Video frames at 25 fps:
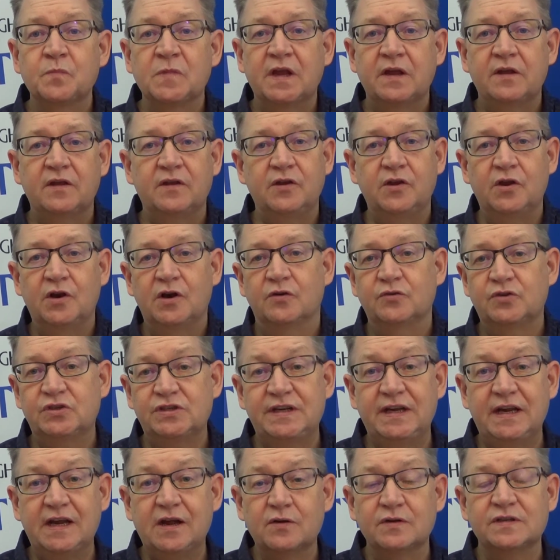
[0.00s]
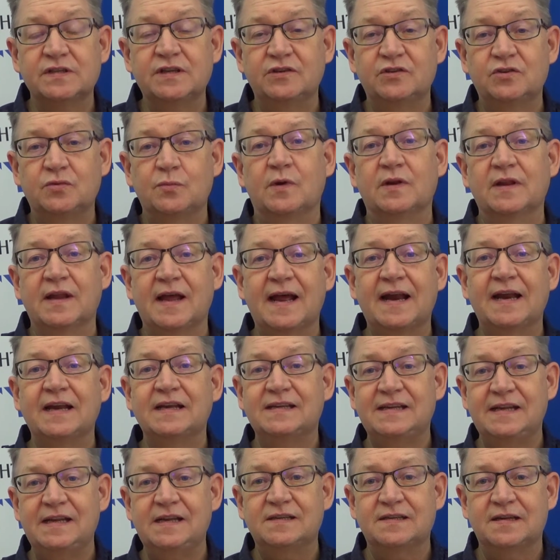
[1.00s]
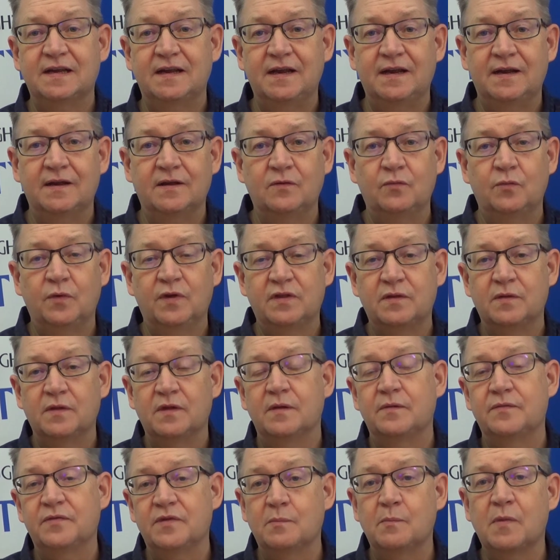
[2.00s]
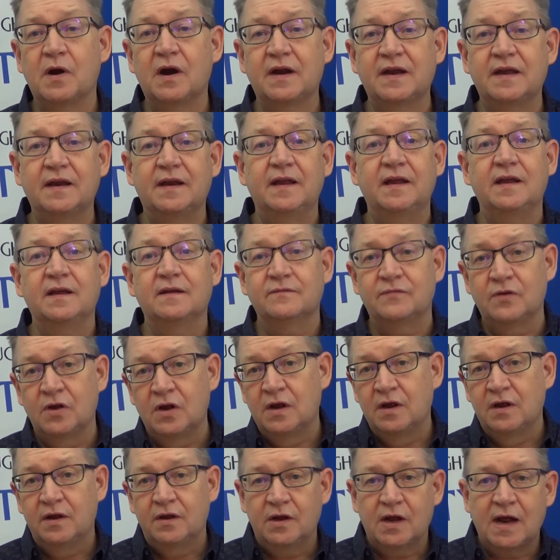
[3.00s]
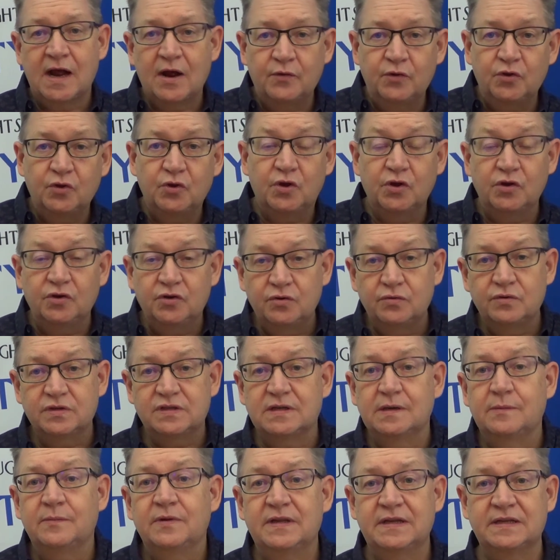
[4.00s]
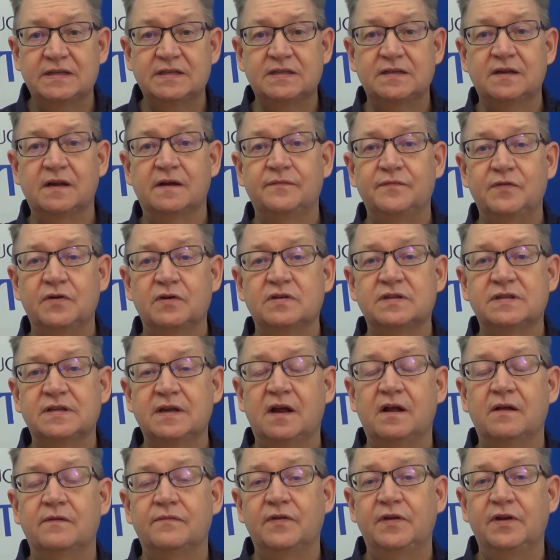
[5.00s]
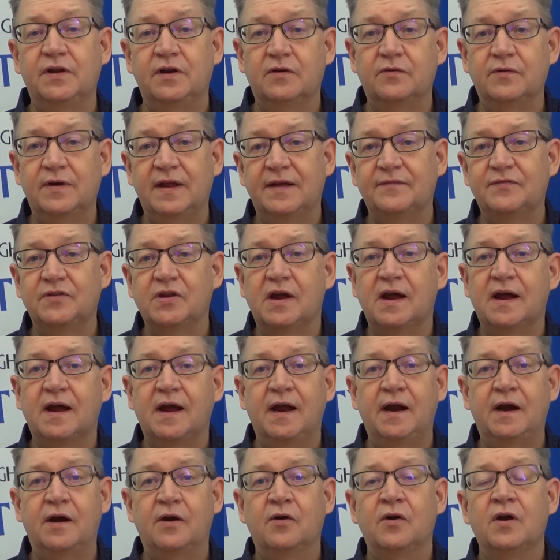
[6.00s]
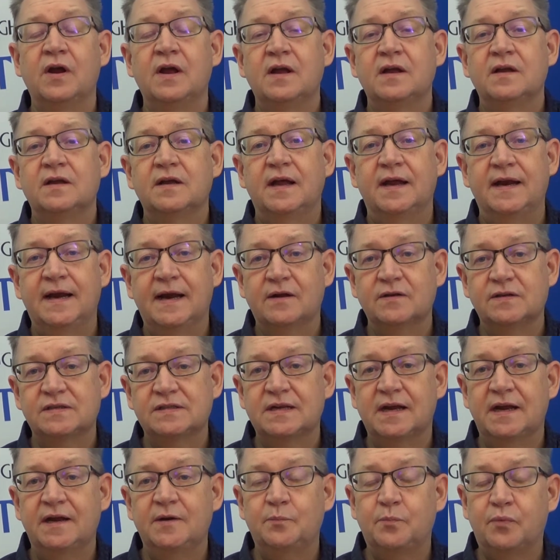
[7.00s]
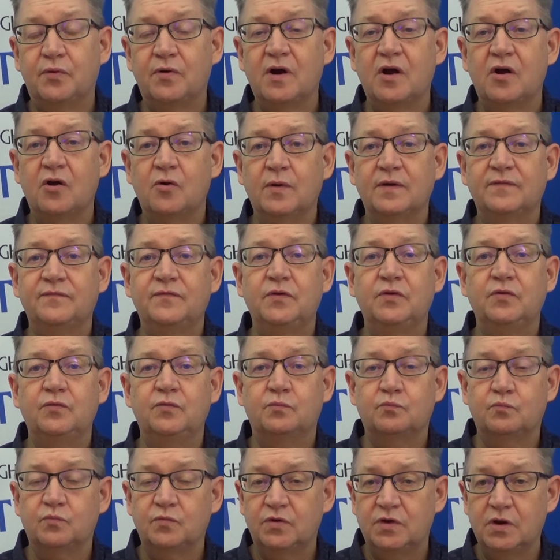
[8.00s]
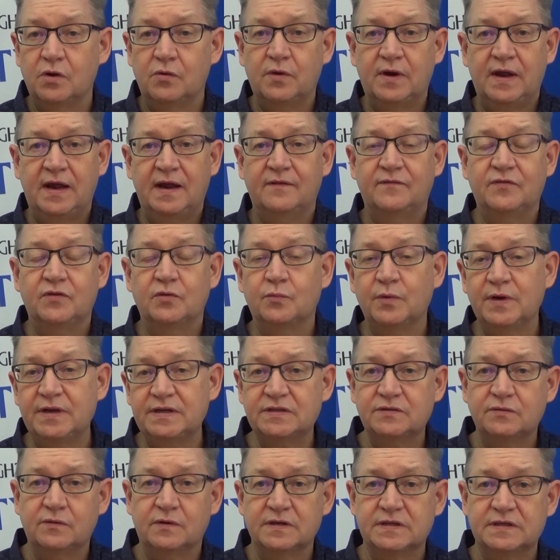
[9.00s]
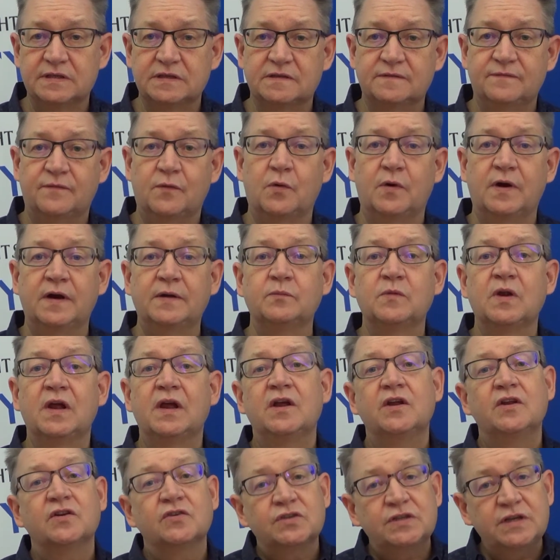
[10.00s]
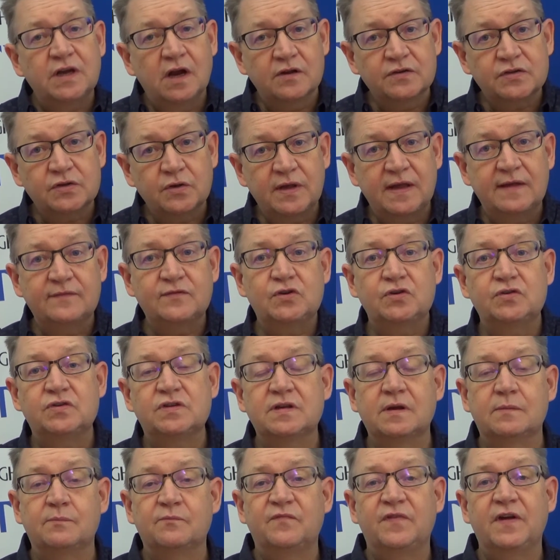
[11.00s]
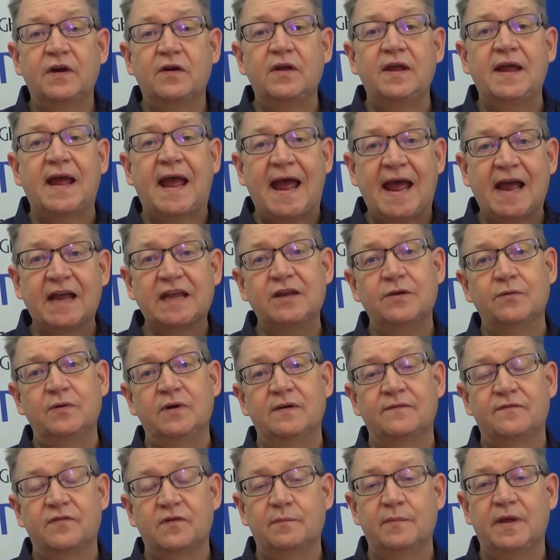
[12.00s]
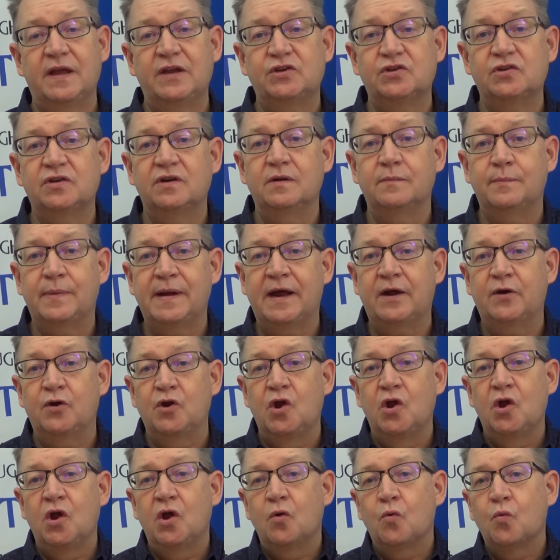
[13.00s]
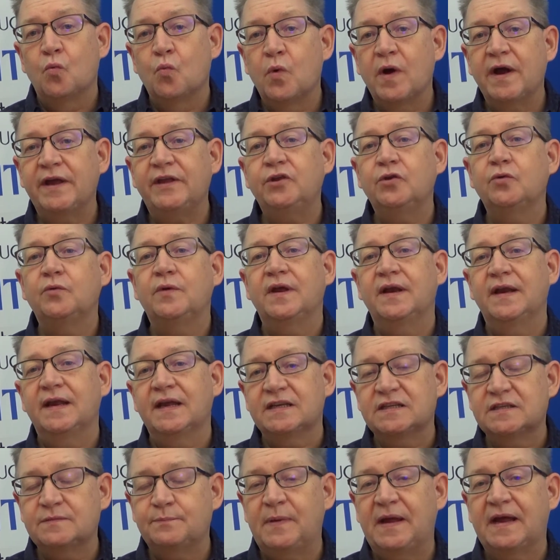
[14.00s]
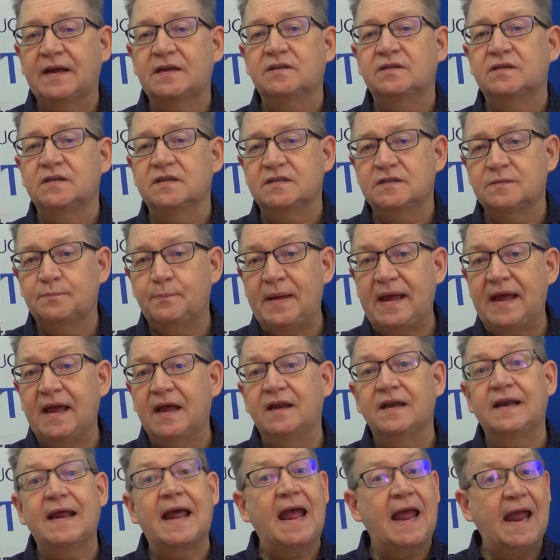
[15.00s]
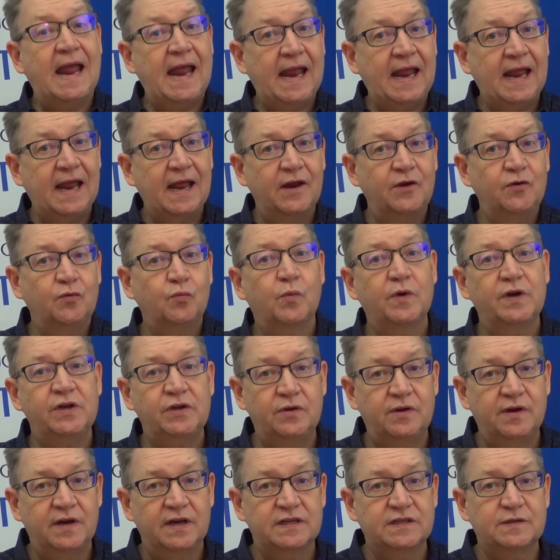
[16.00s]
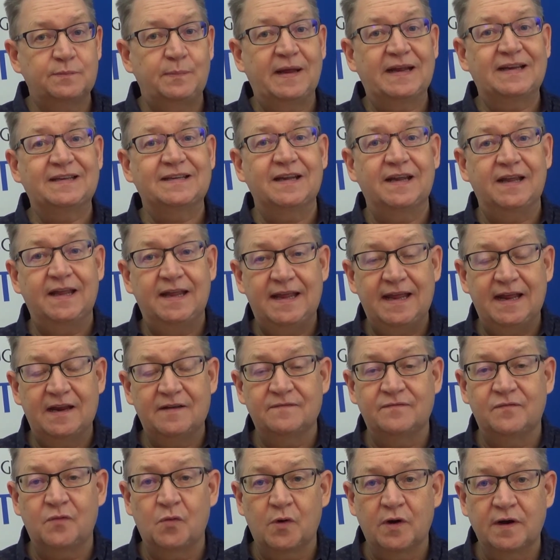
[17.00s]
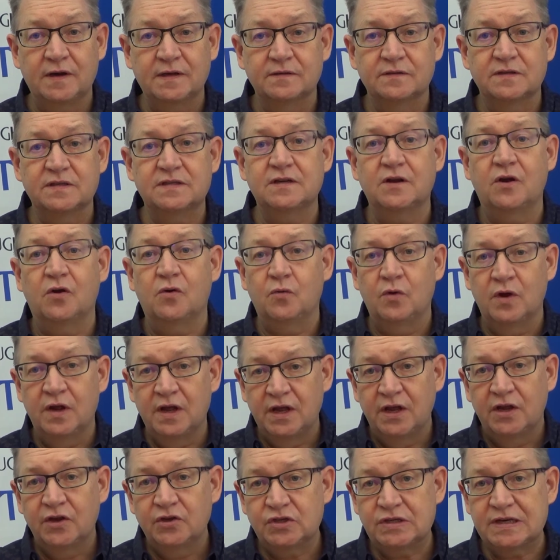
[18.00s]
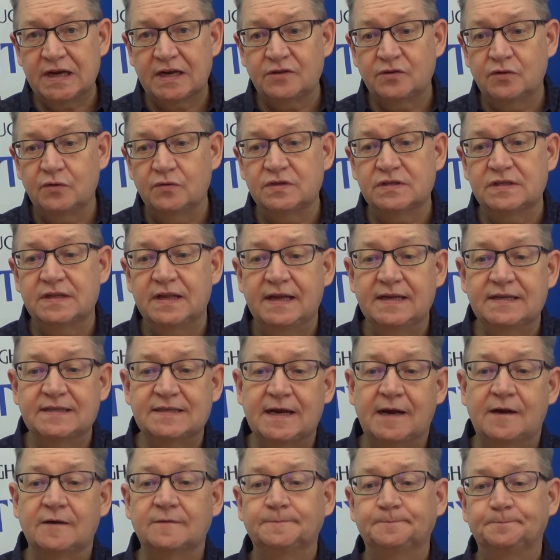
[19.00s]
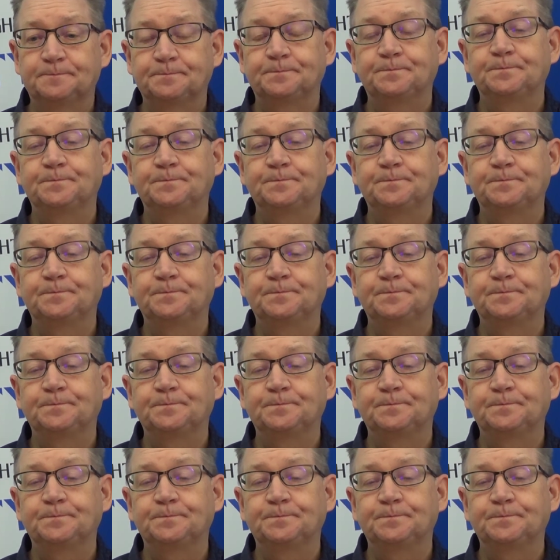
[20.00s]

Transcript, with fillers: you know, she goes into a lot of detail with the, the marketing of how you can do some of this stuff yourself and you don't have to hire an outside pro if you don't have the resources for it. She also gives you some very accurate information about what you can expect to spend and what you can expect to get for it. So check those things out.